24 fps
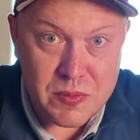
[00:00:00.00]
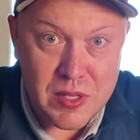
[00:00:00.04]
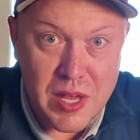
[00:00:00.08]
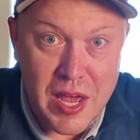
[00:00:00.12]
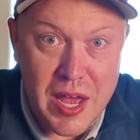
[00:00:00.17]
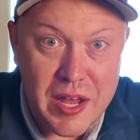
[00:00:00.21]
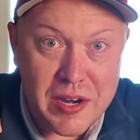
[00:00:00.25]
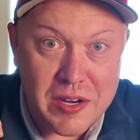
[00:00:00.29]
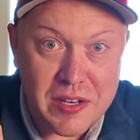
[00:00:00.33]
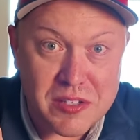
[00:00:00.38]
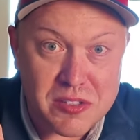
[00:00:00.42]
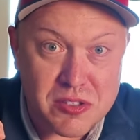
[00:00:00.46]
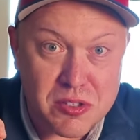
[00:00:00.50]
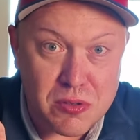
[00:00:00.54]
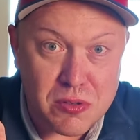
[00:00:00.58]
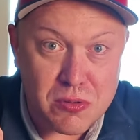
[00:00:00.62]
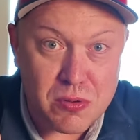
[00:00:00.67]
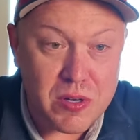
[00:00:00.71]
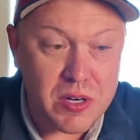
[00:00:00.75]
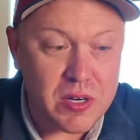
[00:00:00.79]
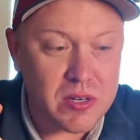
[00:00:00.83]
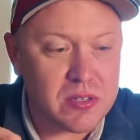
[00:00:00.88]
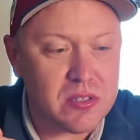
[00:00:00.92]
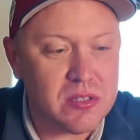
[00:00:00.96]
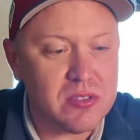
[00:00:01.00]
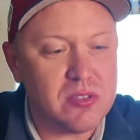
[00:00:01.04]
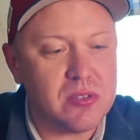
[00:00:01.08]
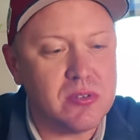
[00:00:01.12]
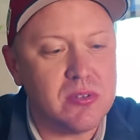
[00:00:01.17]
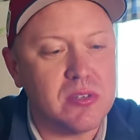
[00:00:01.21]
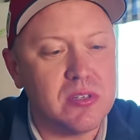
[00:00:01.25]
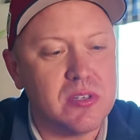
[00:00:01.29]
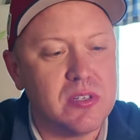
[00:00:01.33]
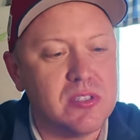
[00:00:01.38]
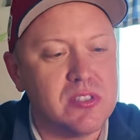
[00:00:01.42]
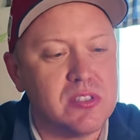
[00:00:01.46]
That is critical
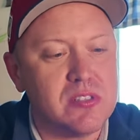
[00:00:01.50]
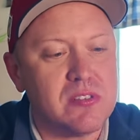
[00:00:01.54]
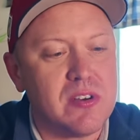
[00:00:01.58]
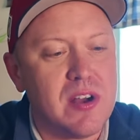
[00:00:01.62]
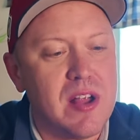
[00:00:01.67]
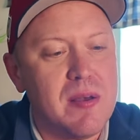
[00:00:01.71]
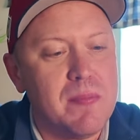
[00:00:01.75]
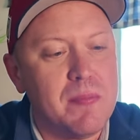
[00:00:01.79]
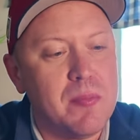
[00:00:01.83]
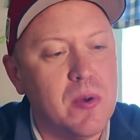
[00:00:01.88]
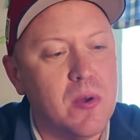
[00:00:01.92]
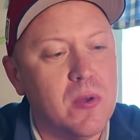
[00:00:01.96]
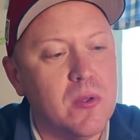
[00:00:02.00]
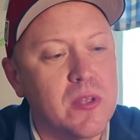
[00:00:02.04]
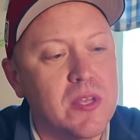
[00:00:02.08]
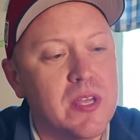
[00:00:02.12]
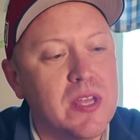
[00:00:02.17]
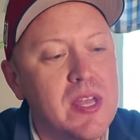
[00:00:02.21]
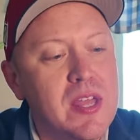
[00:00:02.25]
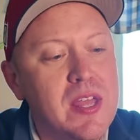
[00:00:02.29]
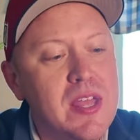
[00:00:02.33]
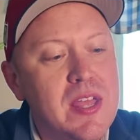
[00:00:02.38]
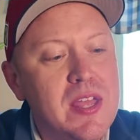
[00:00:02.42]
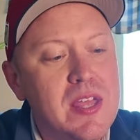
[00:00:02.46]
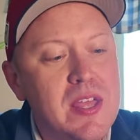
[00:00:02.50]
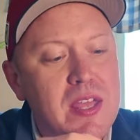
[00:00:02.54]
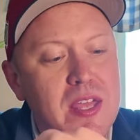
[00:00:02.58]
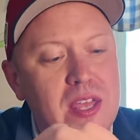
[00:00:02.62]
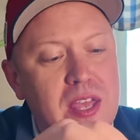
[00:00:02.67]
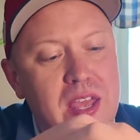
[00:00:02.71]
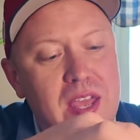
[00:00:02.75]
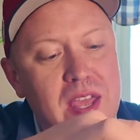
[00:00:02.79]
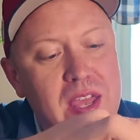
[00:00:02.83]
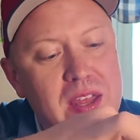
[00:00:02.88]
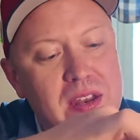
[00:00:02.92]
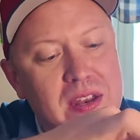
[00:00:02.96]
to a good stromboli.
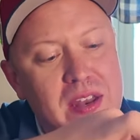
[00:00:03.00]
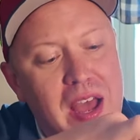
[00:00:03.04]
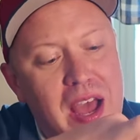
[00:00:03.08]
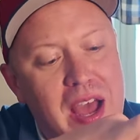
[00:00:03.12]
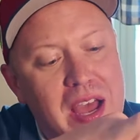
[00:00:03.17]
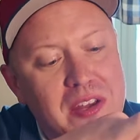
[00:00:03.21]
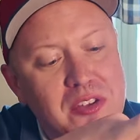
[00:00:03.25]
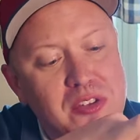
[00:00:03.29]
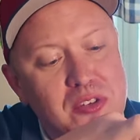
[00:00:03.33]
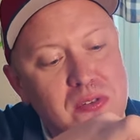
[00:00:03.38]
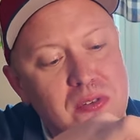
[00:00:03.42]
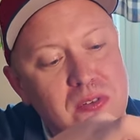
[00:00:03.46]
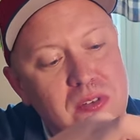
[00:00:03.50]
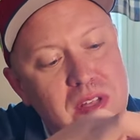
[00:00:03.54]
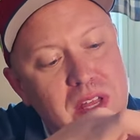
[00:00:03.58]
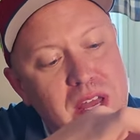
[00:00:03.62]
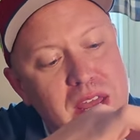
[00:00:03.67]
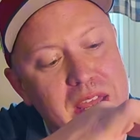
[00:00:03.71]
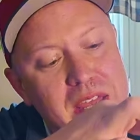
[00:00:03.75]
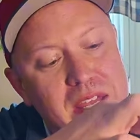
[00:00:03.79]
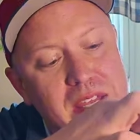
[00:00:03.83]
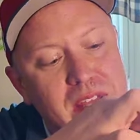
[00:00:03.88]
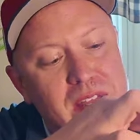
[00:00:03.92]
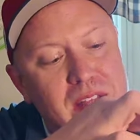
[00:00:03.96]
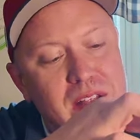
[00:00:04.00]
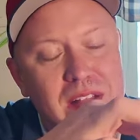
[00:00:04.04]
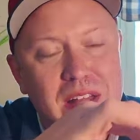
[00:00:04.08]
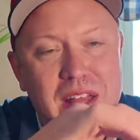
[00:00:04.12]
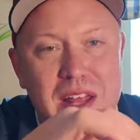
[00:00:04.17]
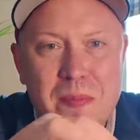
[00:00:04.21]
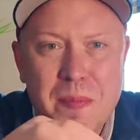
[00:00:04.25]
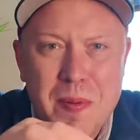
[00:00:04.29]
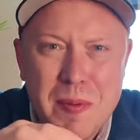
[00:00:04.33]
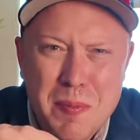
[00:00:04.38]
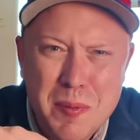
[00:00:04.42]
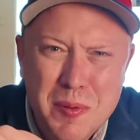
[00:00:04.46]
And I do like, a
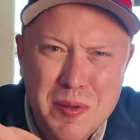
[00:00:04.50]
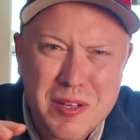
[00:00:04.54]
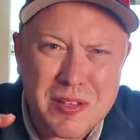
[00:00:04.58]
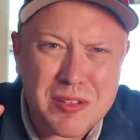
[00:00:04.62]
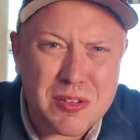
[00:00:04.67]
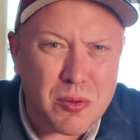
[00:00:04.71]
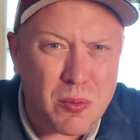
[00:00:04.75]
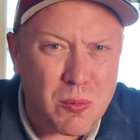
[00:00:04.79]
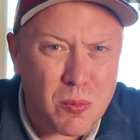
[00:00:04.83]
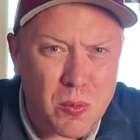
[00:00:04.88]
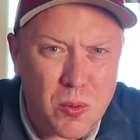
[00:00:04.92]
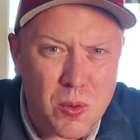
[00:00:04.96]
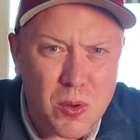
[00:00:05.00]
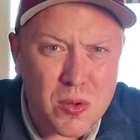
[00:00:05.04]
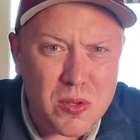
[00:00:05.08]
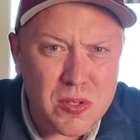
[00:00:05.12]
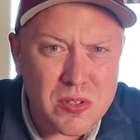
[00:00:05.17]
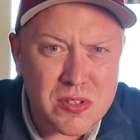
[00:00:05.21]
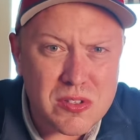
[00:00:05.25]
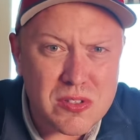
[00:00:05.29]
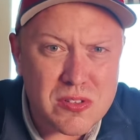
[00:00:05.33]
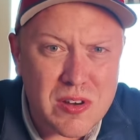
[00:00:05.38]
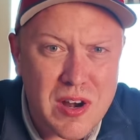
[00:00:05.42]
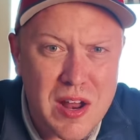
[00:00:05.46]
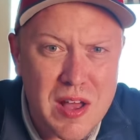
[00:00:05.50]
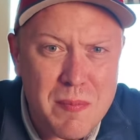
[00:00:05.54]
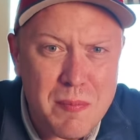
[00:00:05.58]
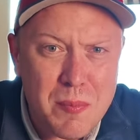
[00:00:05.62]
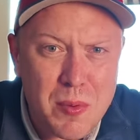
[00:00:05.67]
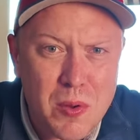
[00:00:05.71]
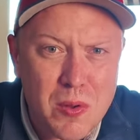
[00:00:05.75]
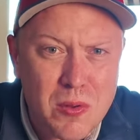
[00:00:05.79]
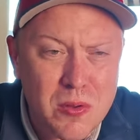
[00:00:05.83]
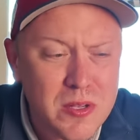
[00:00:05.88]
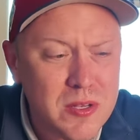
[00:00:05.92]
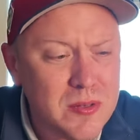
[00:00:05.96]
lot of people like the rolled
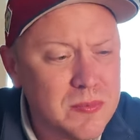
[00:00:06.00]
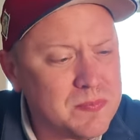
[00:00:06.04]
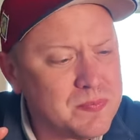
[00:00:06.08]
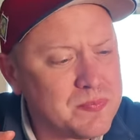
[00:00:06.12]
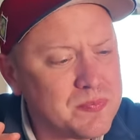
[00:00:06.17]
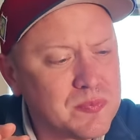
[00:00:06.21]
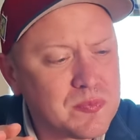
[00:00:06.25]
stromboli.